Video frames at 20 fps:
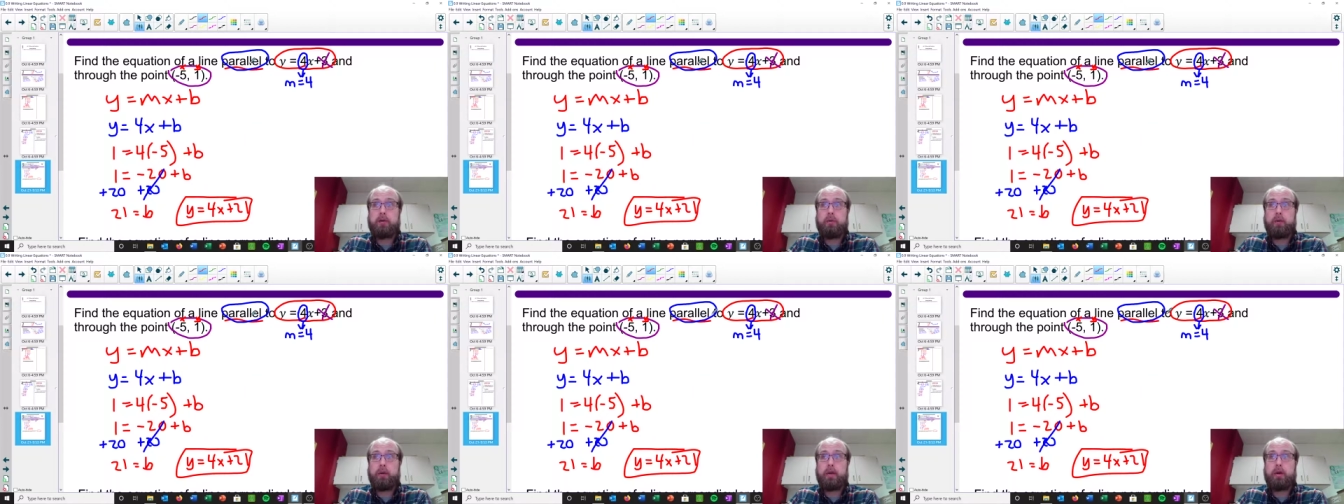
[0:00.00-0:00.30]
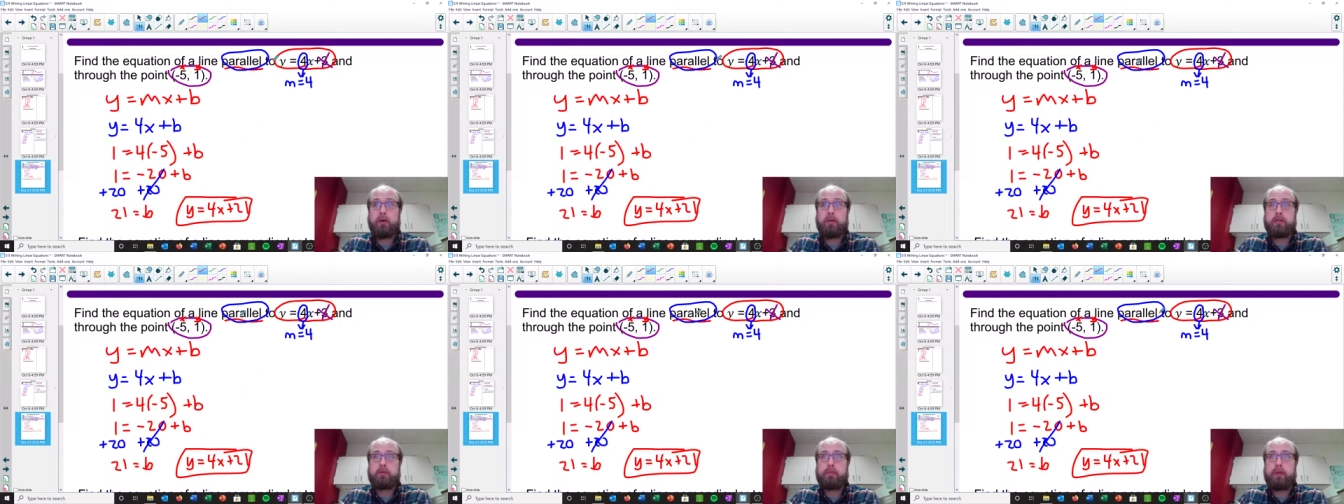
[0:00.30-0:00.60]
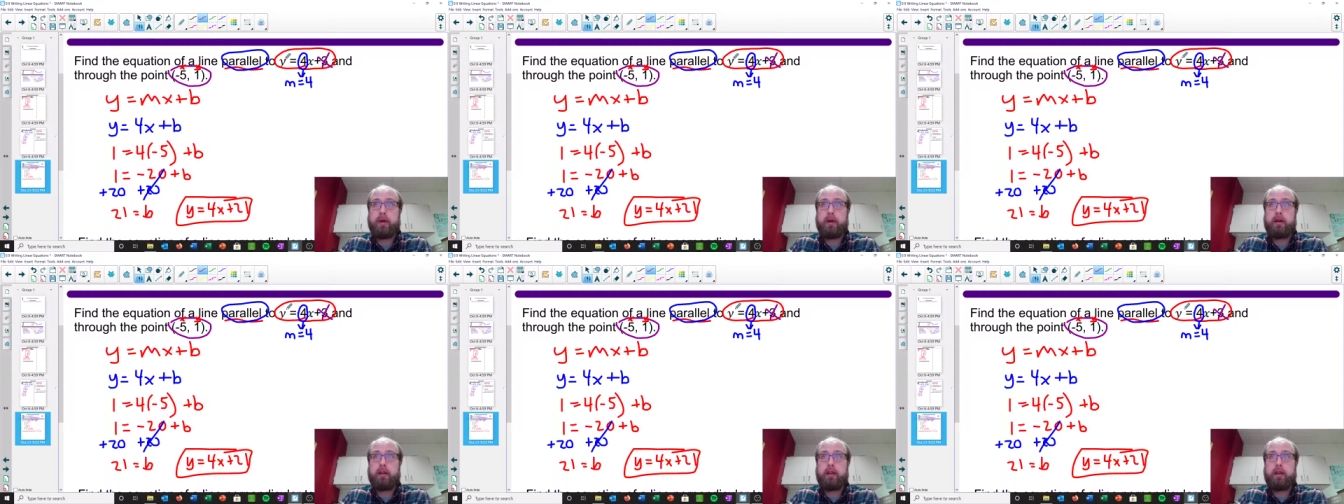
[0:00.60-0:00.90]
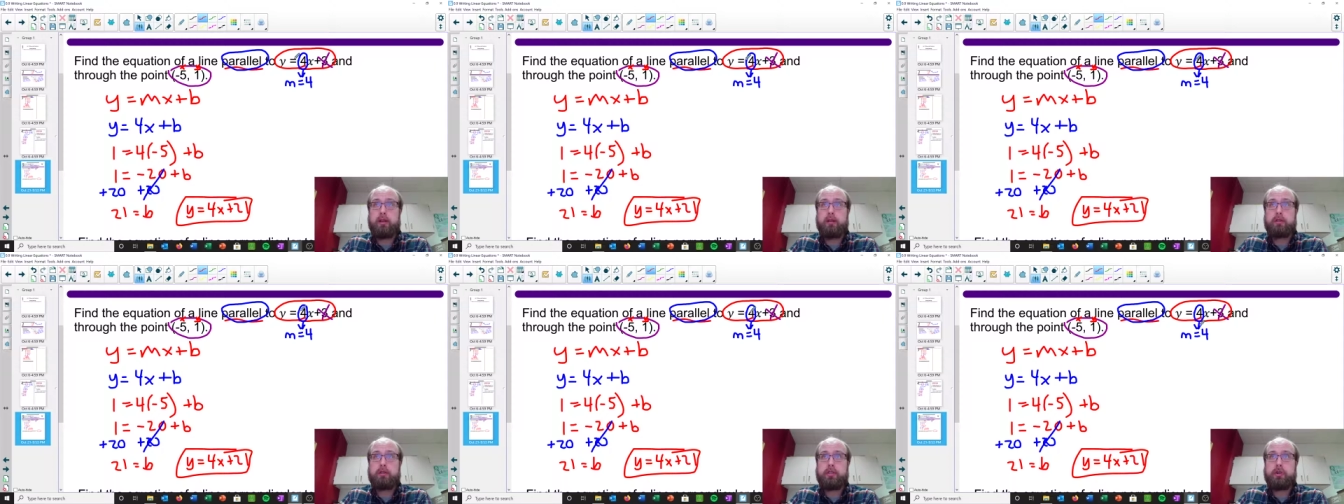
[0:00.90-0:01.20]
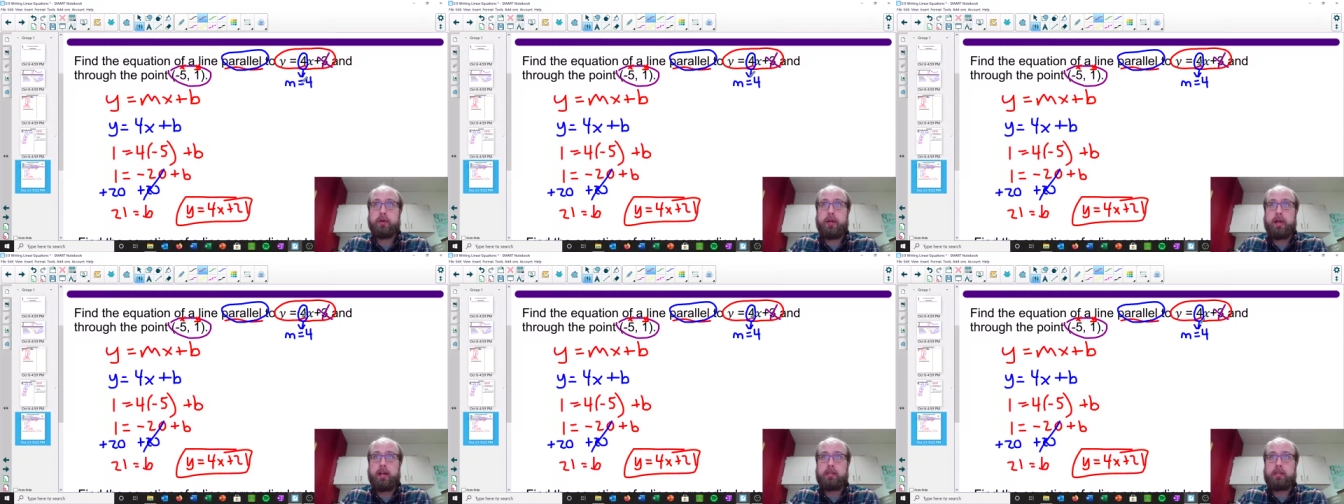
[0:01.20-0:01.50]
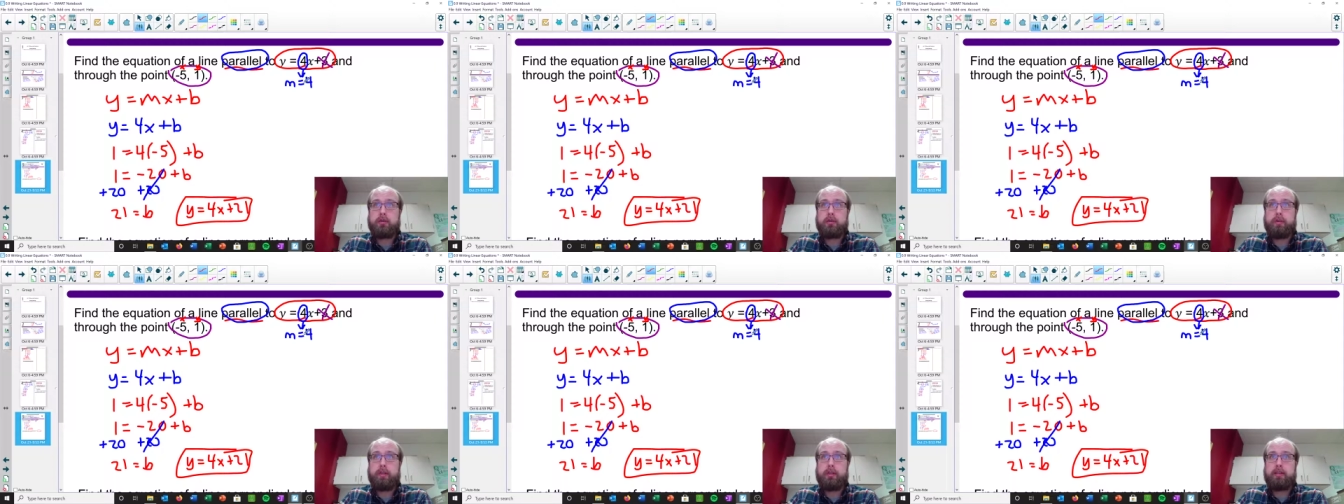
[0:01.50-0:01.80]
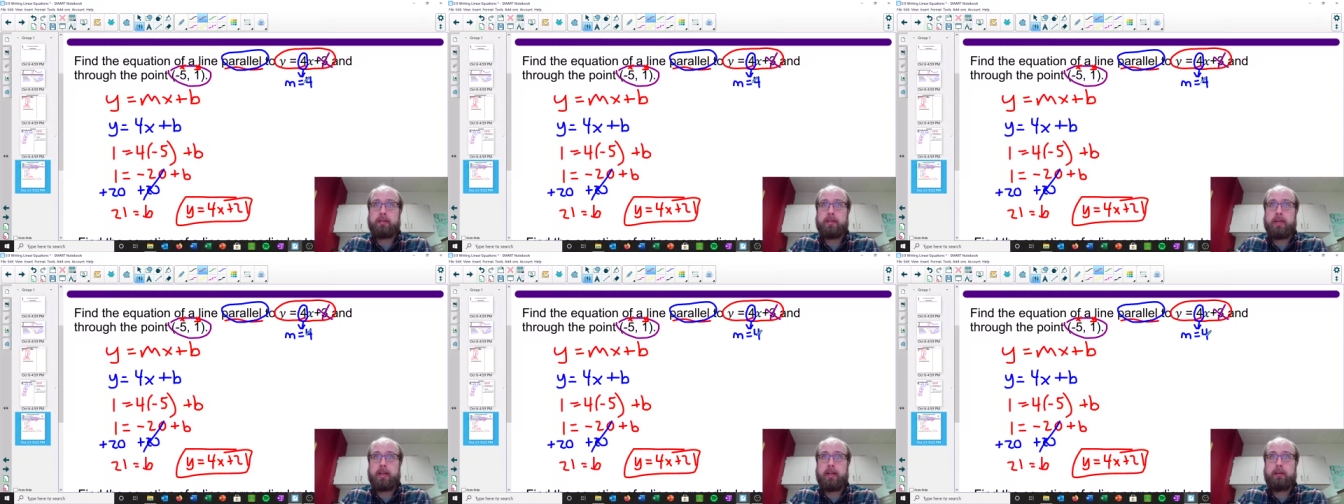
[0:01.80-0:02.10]
We know it's parallel, so it has to be the
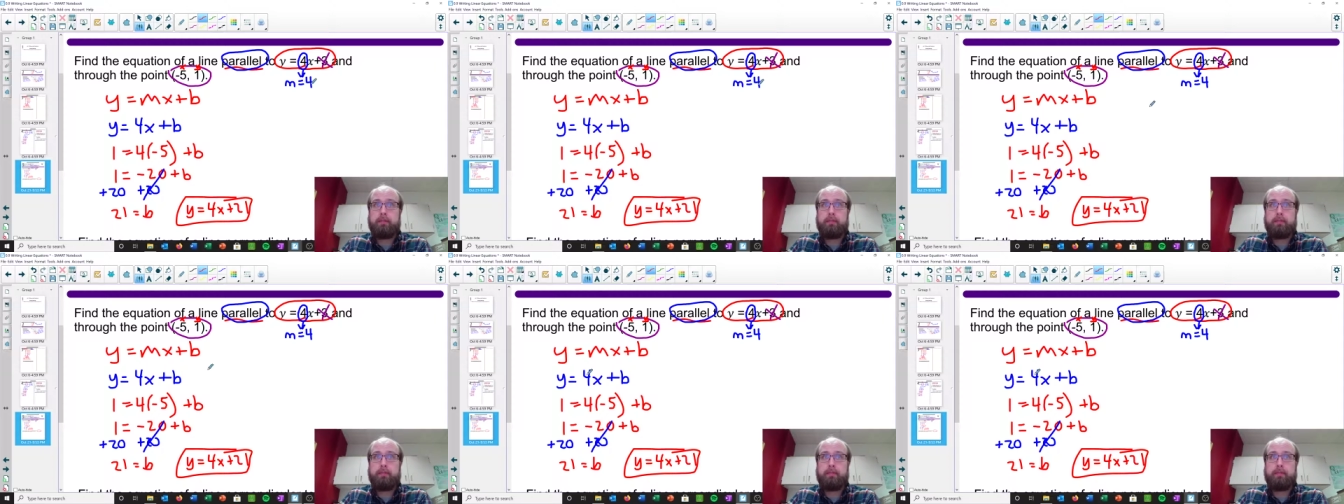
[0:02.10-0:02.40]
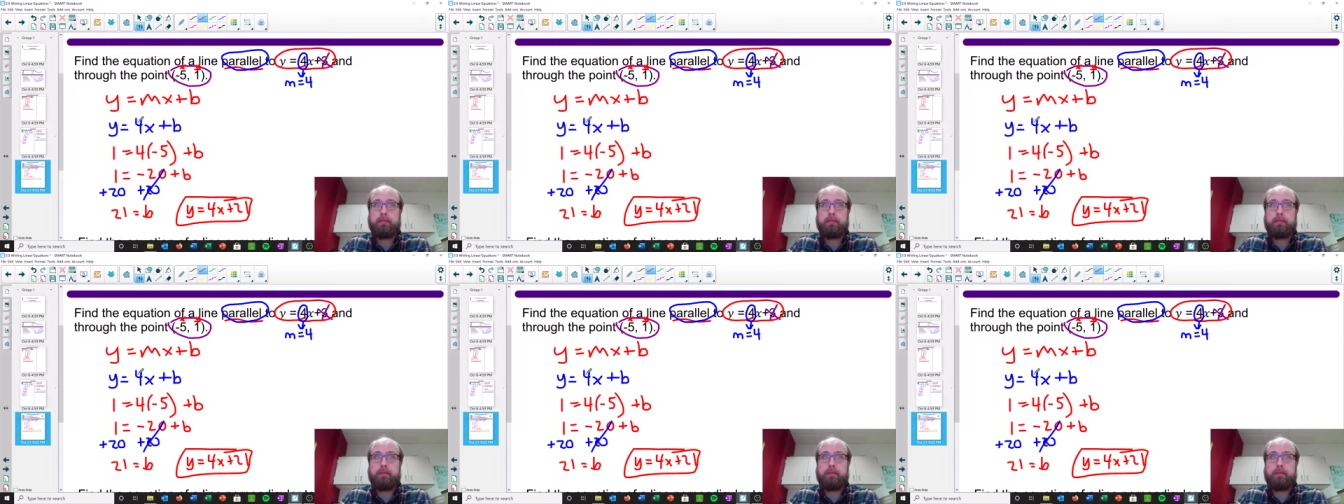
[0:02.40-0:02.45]
same.